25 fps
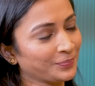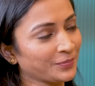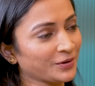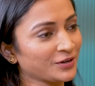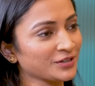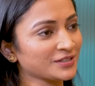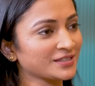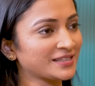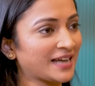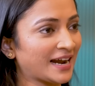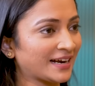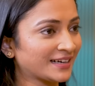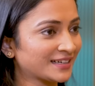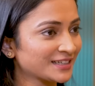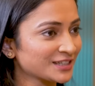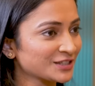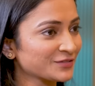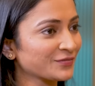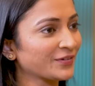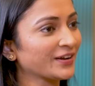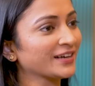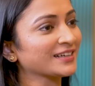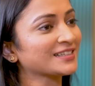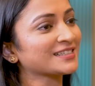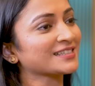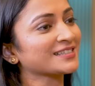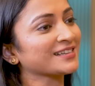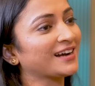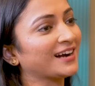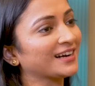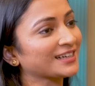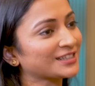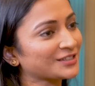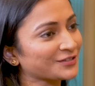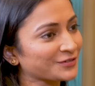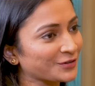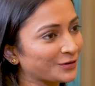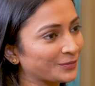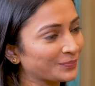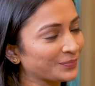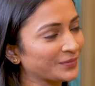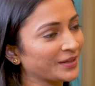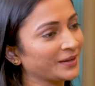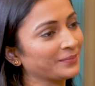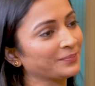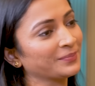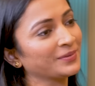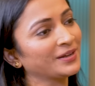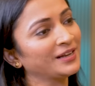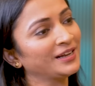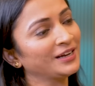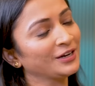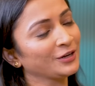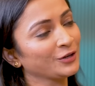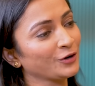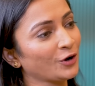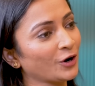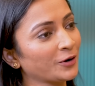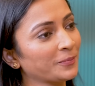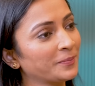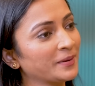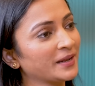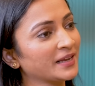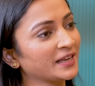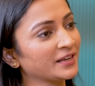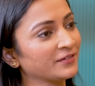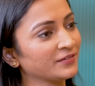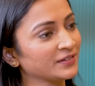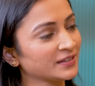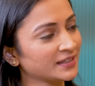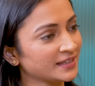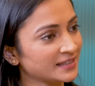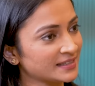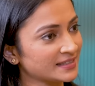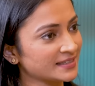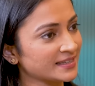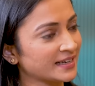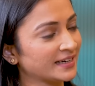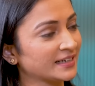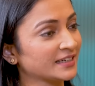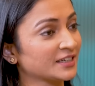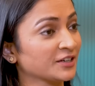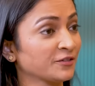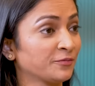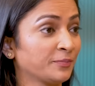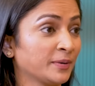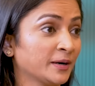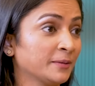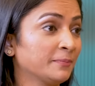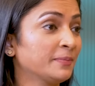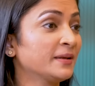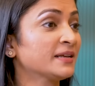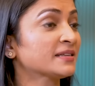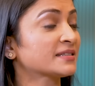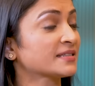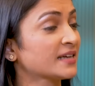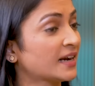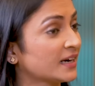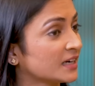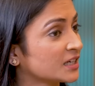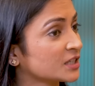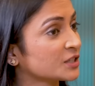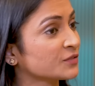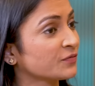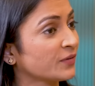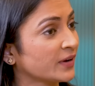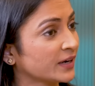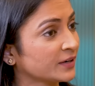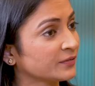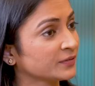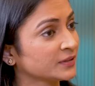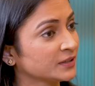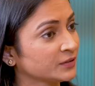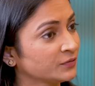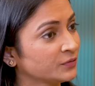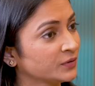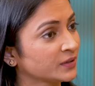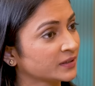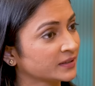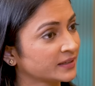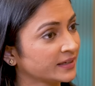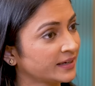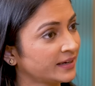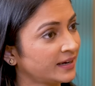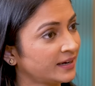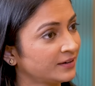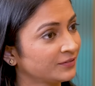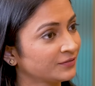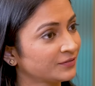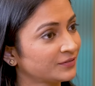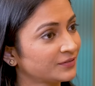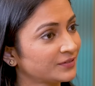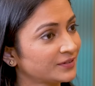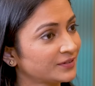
Because that is where it starts from them not being given the incentive but being satisfied with the work they have.